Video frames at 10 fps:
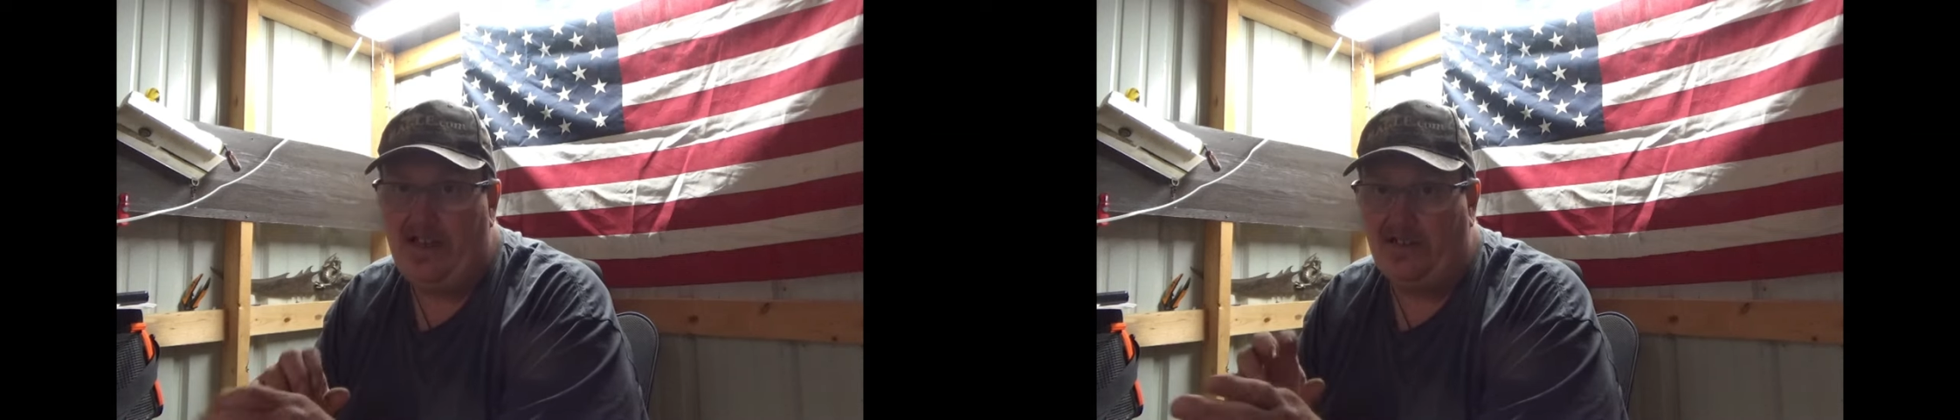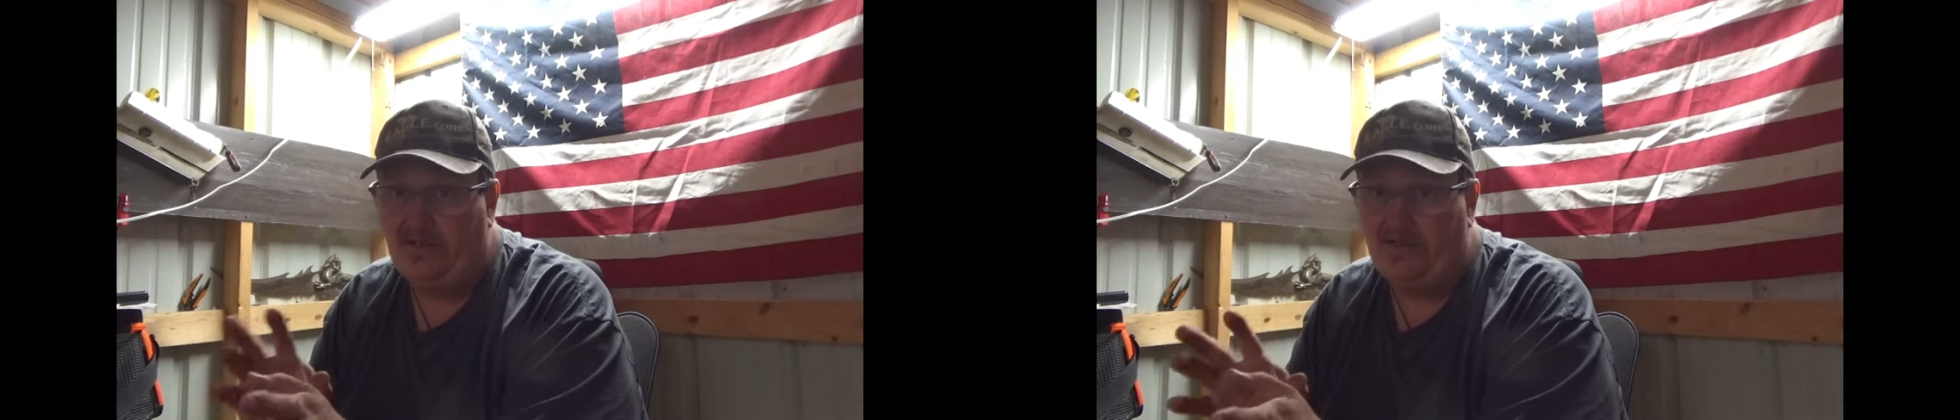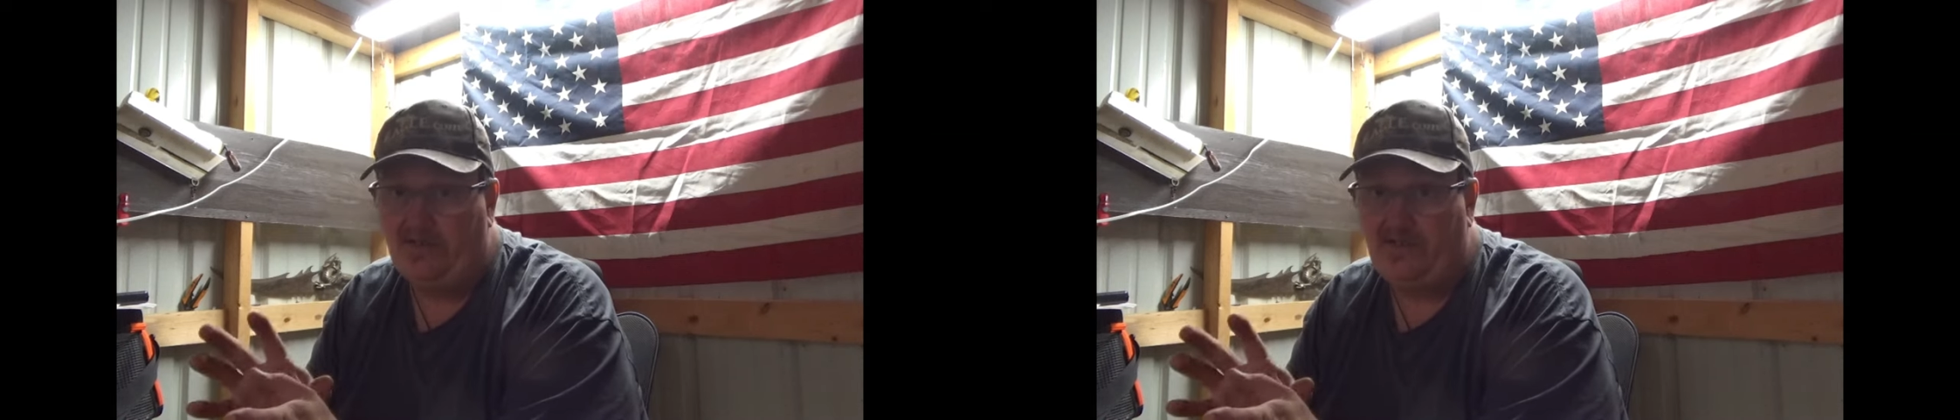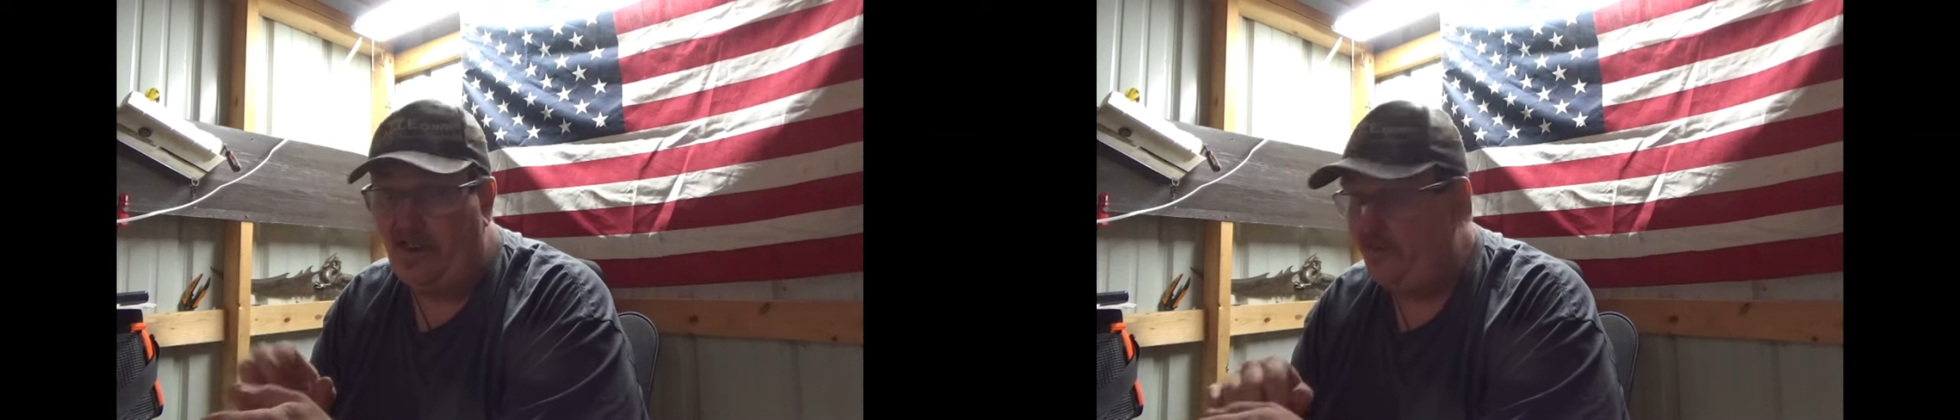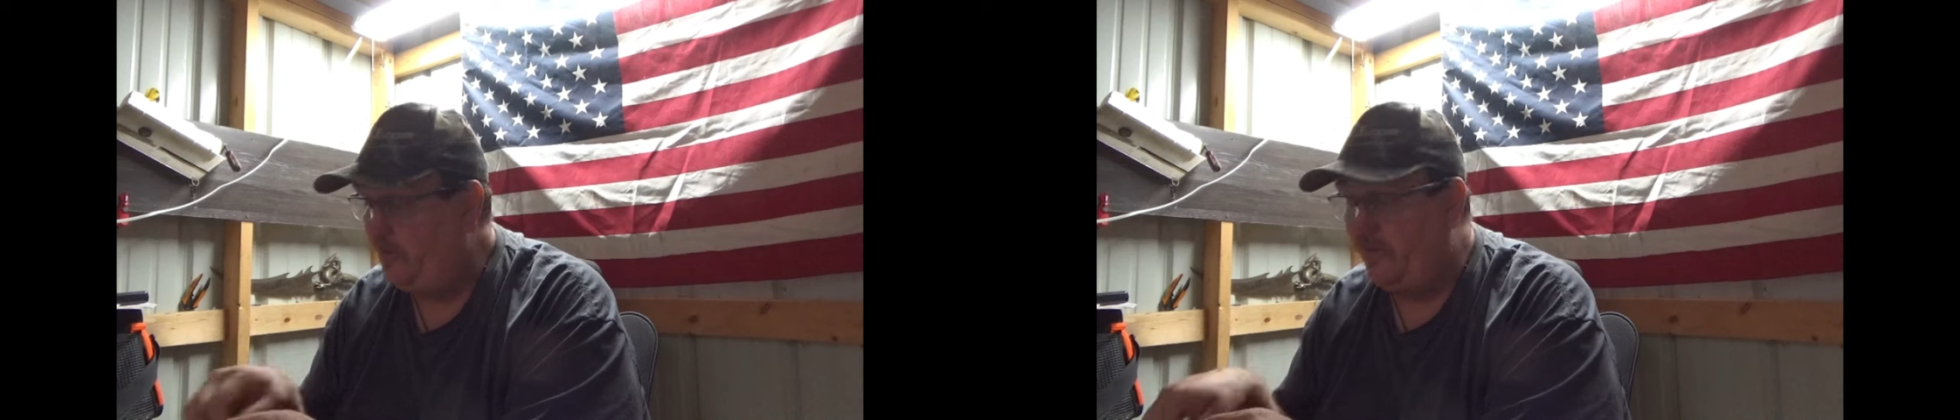out because there's a
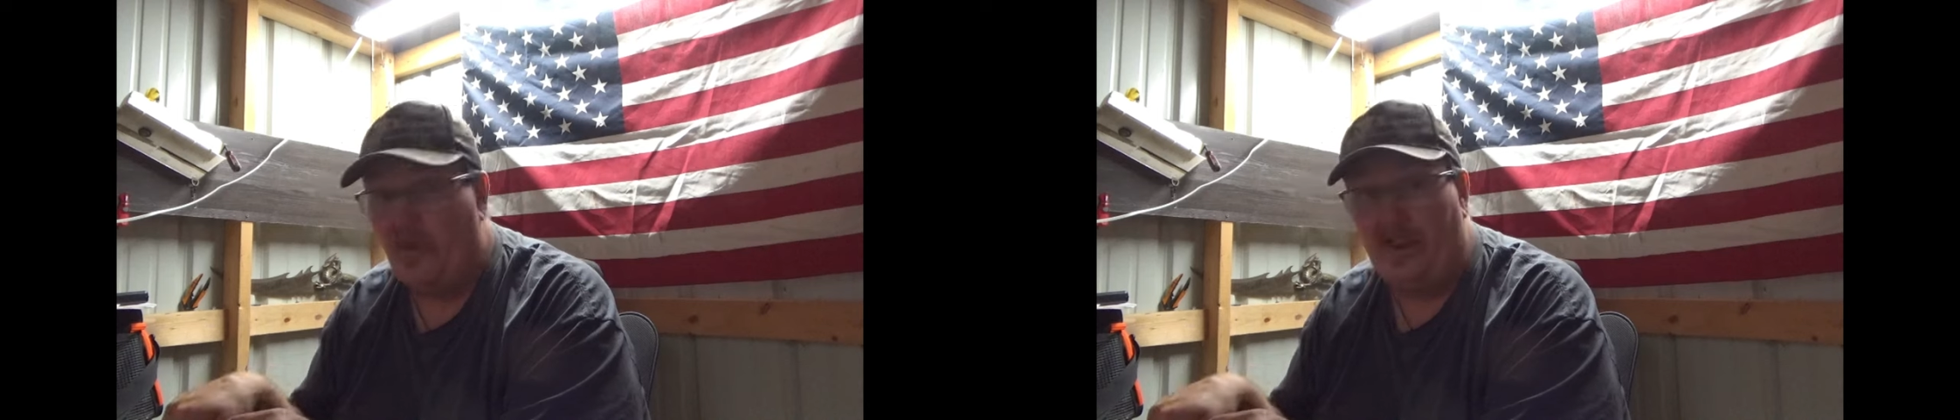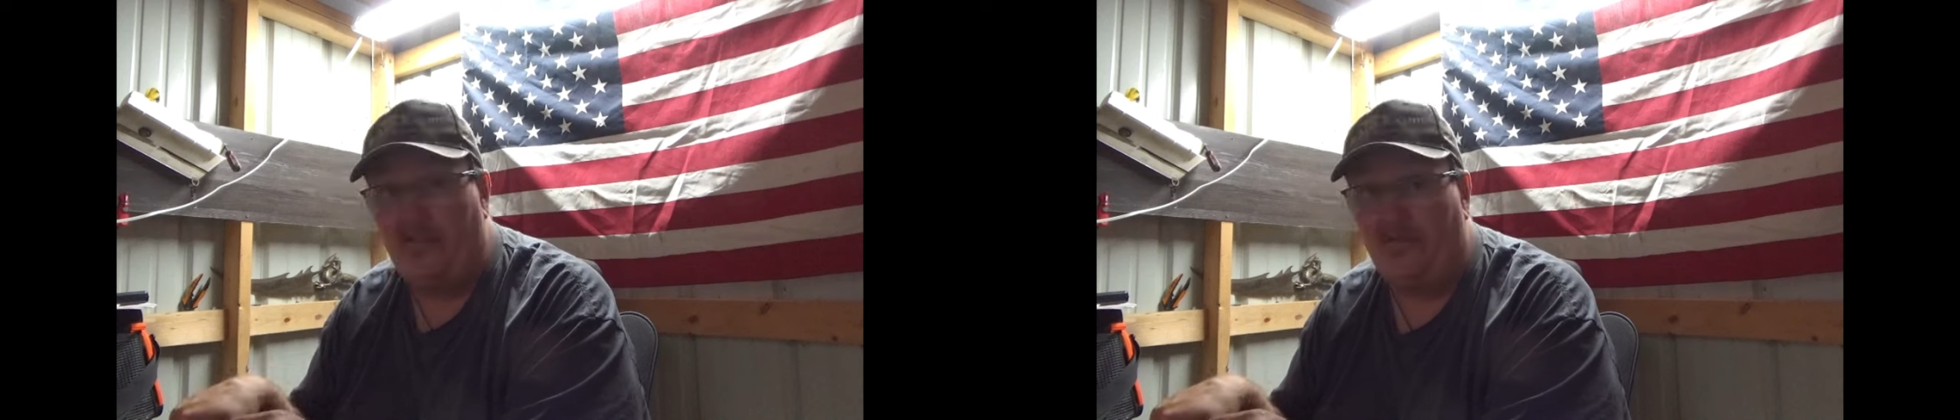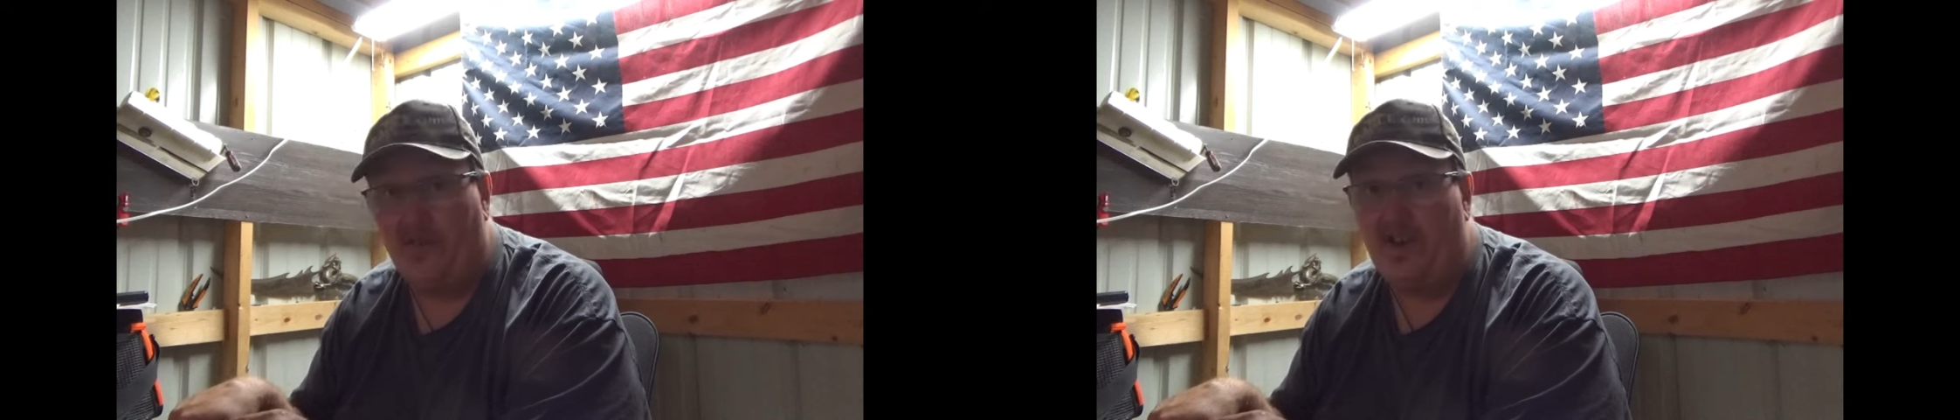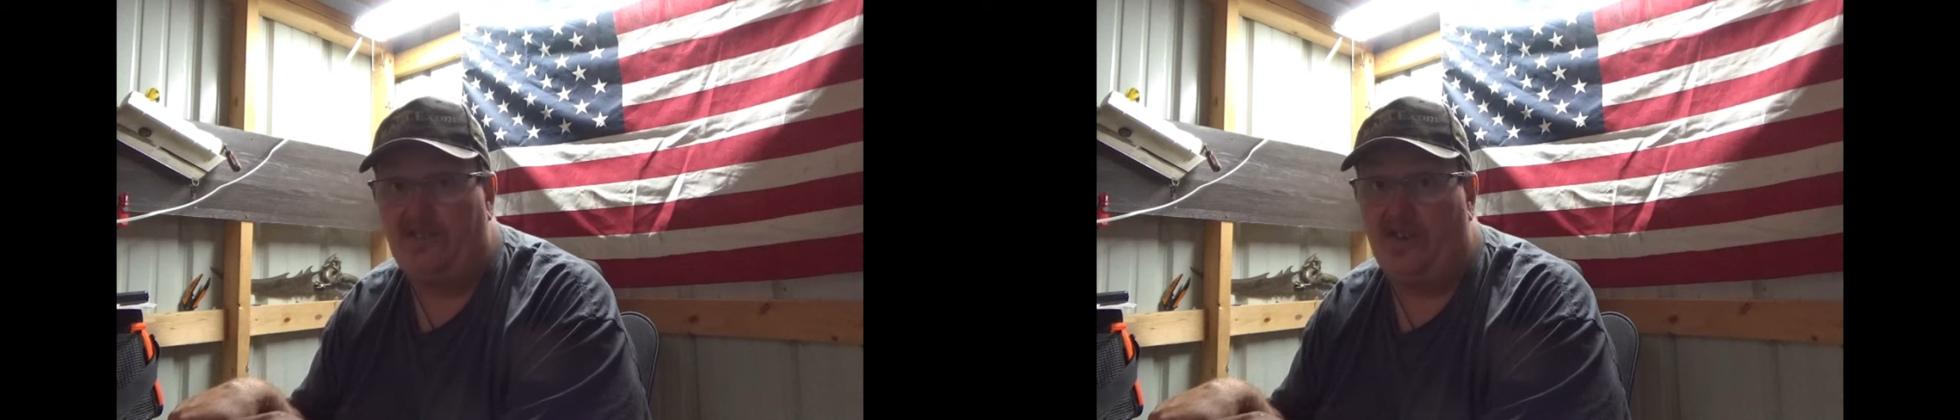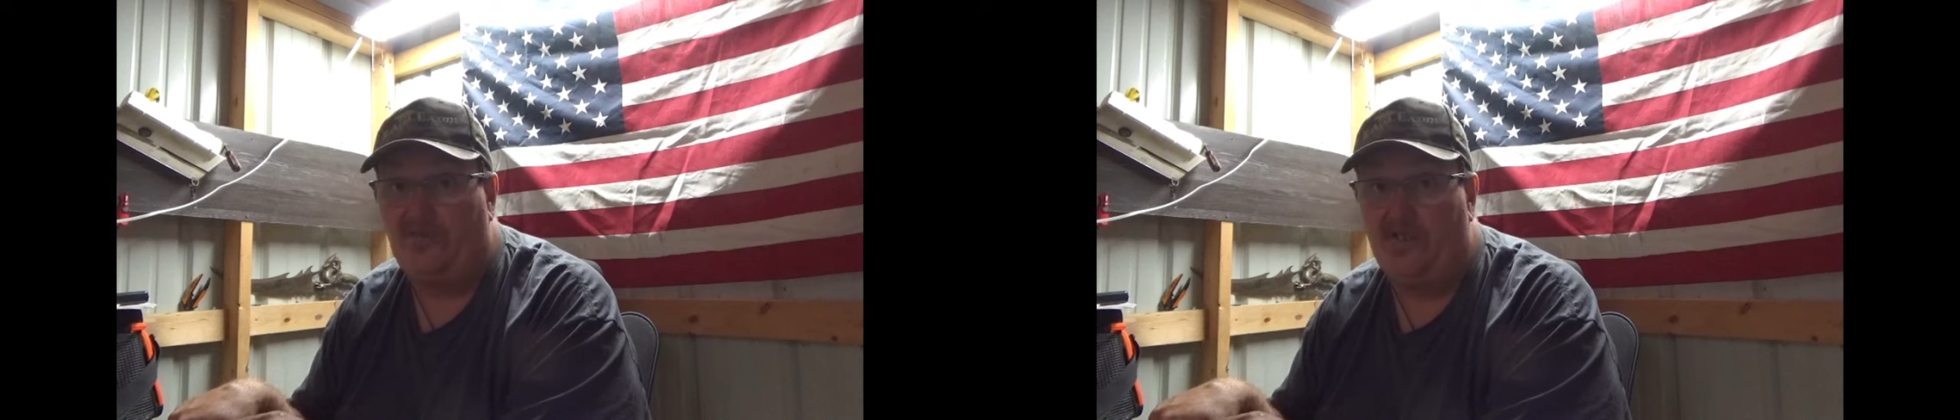chance you could wring the
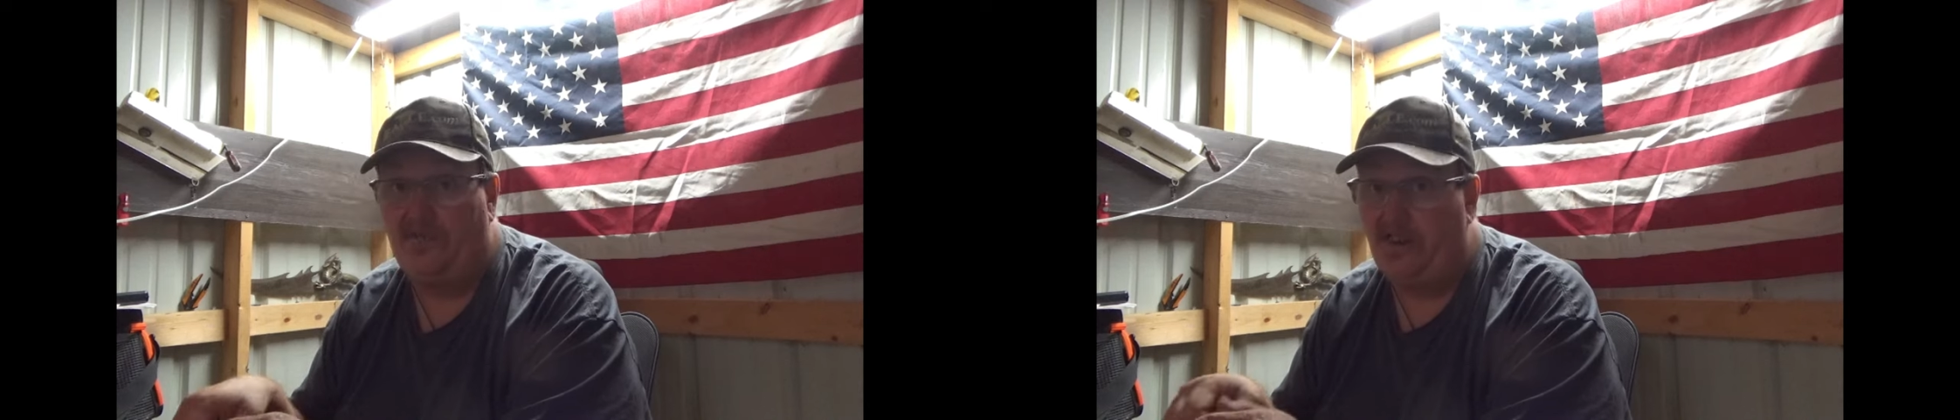threads off of it